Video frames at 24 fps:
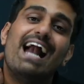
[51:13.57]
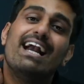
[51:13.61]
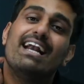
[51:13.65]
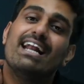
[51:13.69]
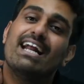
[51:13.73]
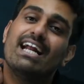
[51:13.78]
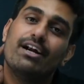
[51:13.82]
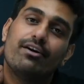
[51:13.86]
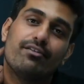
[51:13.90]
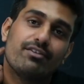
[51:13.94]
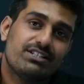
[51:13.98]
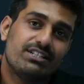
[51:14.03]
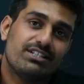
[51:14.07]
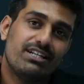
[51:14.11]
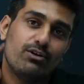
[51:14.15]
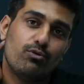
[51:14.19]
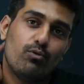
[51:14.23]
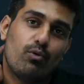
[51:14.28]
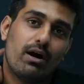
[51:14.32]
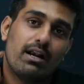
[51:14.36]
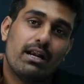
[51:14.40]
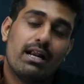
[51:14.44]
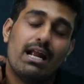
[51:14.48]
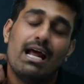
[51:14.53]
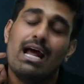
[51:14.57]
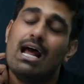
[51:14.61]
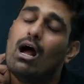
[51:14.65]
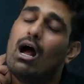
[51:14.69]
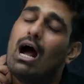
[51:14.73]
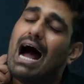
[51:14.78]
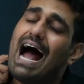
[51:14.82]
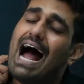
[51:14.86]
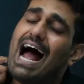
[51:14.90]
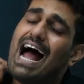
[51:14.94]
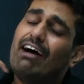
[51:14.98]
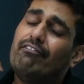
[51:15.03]
an interesting one. I
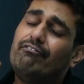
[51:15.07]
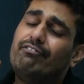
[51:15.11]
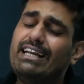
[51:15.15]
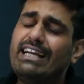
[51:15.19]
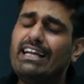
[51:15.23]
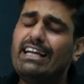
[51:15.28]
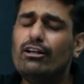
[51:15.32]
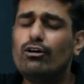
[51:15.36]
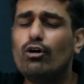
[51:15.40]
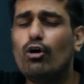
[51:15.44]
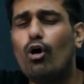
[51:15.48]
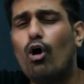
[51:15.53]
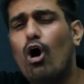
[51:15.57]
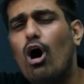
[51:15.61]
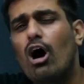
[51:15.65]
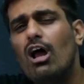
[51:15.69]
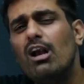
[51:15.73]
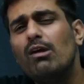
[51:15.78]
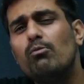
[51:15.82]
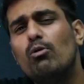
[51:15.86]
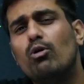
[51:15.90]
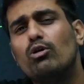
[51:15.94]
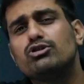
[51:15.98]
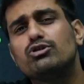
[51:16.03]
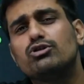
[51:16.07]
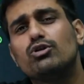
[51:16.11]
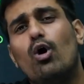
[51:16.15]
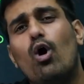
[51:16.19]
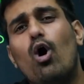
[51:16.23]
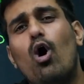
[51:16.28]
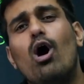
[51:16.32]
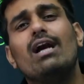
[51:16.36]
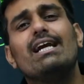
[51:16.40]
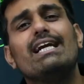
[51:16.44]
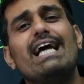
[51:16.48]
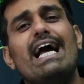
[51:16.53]
have taken almost all
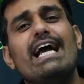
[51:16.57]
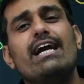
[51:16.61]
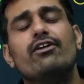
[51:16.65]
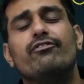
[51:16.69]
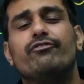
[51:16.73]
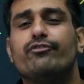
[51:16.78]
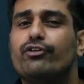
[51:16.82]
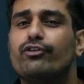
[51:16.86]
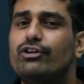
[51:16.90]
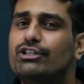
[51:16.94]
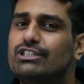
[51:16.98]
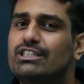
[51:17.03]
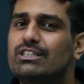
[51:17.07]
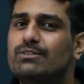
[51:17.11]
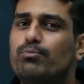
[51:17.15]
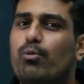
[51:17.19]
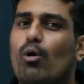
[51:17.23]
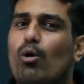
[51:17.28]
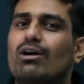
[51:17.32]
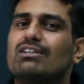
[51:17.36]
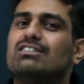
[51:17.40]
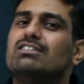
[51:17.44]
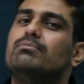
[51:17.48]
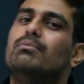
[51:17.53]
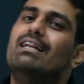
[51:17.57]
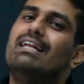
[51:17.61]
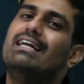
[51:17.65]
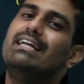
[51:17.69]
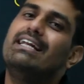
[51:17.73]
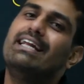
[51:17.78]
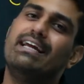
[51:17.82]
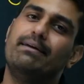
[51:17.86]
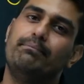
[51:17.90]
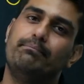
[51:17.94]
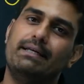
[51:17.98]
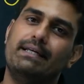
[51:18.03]
kind of question possible in
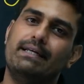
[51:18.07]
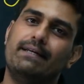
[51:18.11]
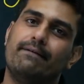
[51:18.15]
AP.